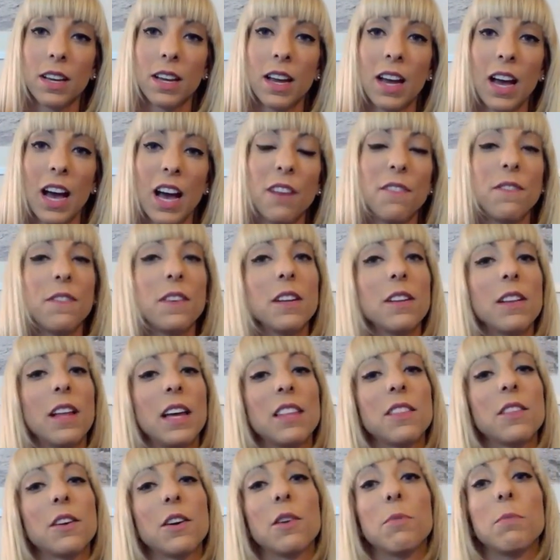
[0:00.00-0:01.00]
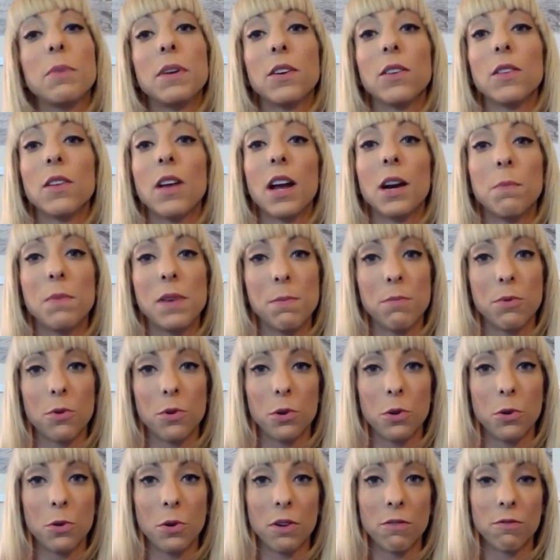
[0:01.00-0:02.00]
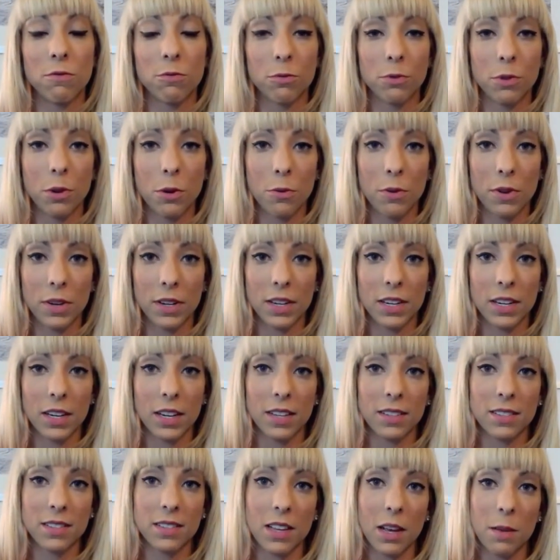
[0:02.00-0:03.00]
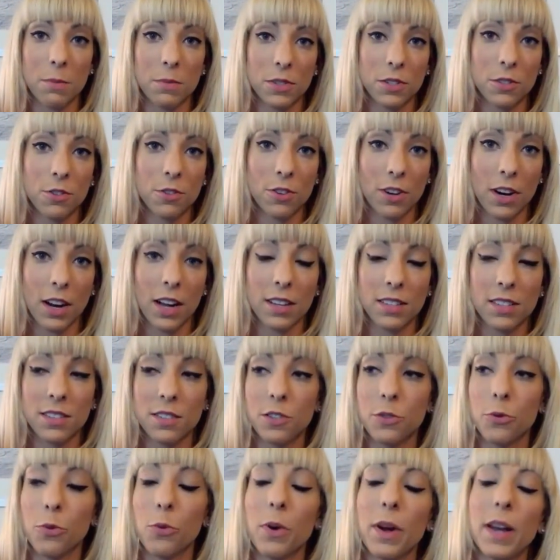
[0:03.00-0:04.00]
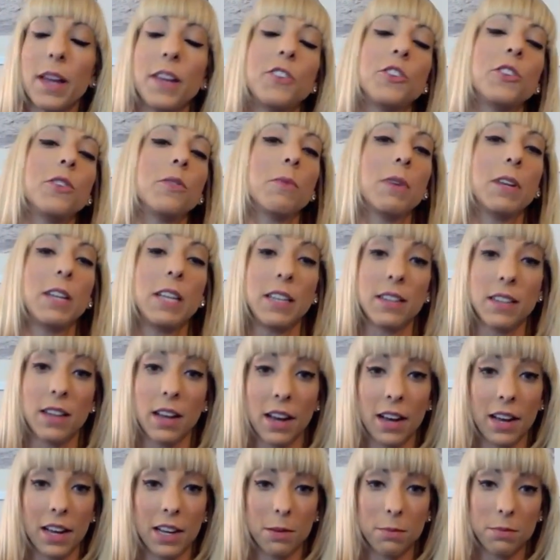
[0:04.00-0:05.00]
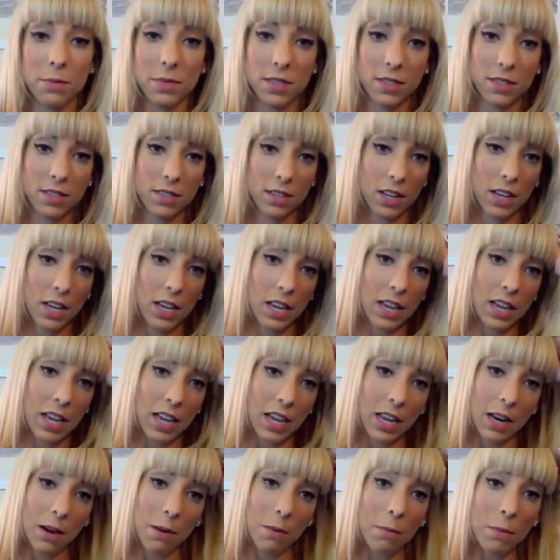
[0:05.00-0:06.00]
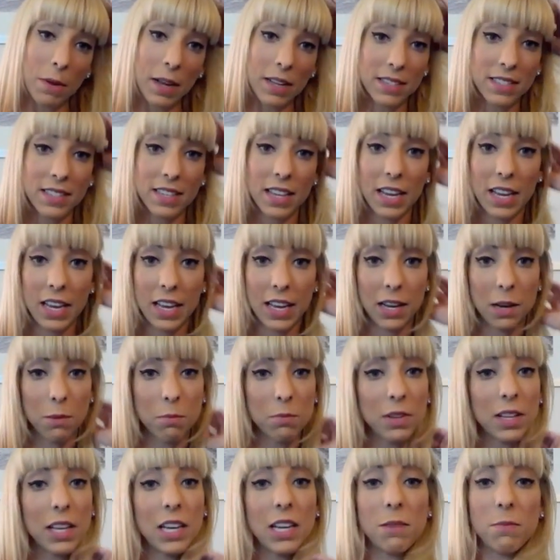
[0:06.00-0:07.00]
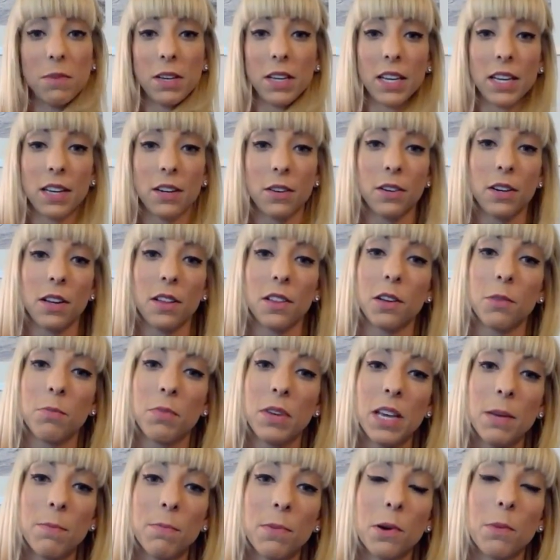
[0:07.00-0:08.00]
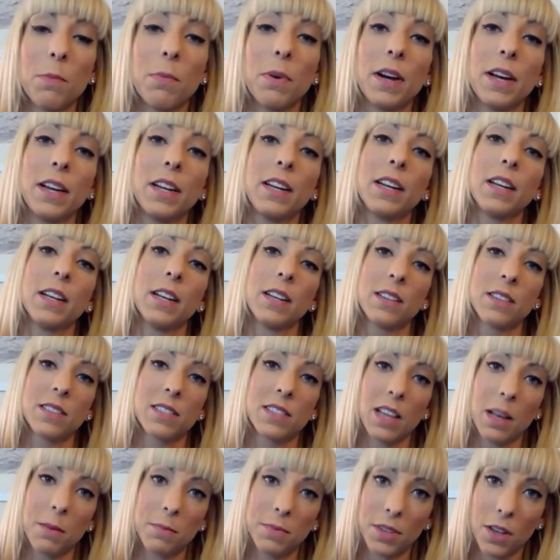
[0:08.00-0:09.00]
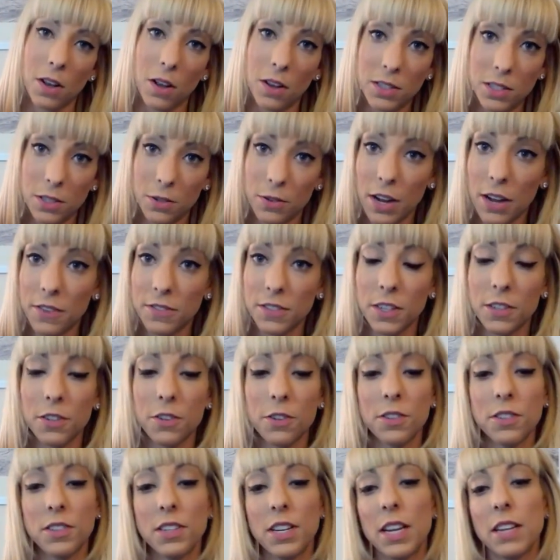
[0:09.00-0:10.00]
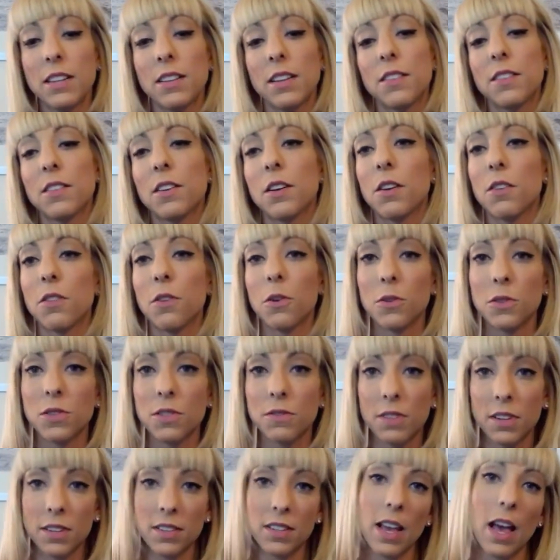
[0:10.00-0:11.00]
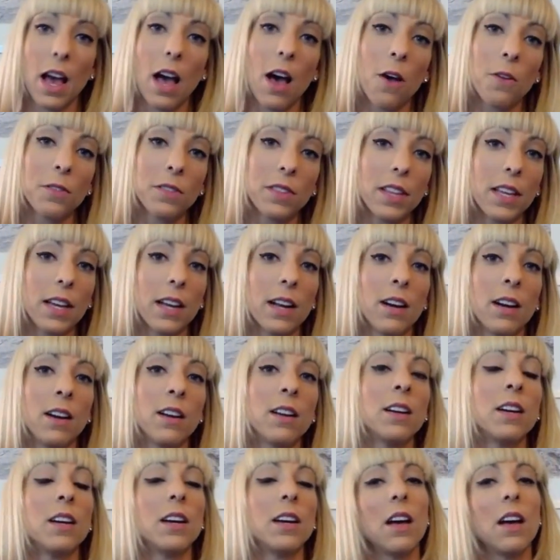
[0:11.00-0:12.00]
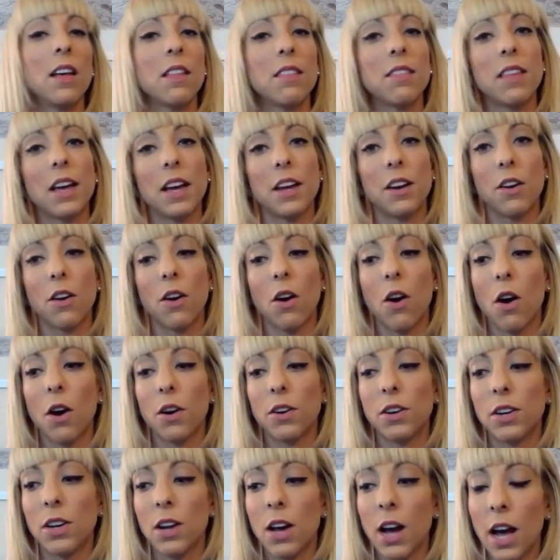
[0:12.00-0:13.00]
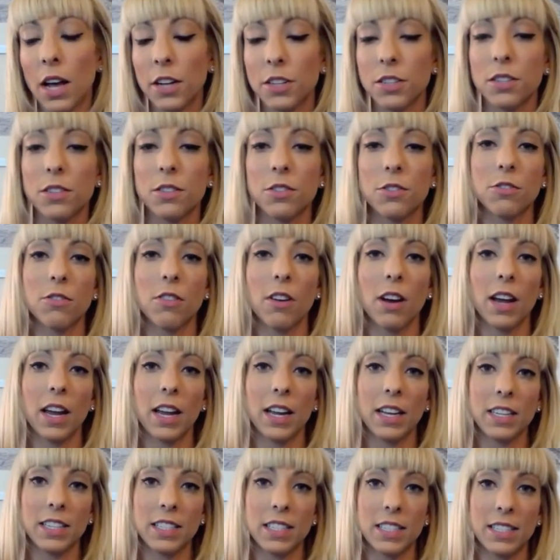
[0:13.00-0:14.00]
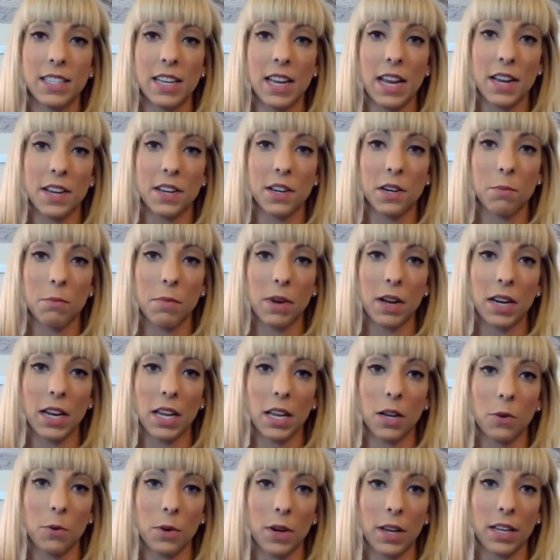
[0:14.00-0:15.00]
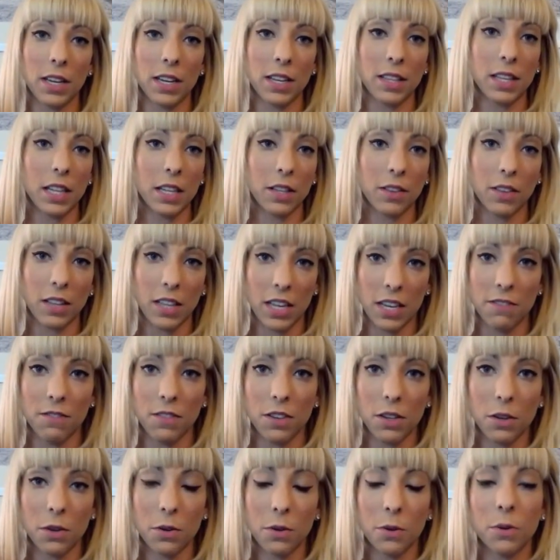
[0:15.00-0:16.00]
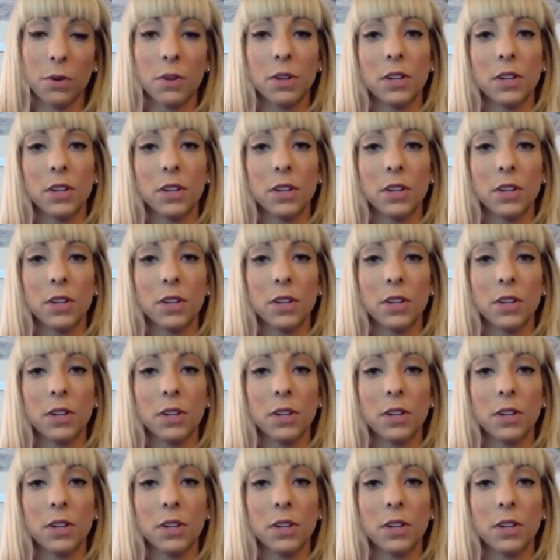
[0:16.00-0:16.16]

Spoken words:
I feel like there have been a lot of people who have ruined a sub's trust way too many times. And I'm not saying I'm blaming it on other people, but subs also have to understand that there are those of us out there that are not just trying to take your money quick and then leave you.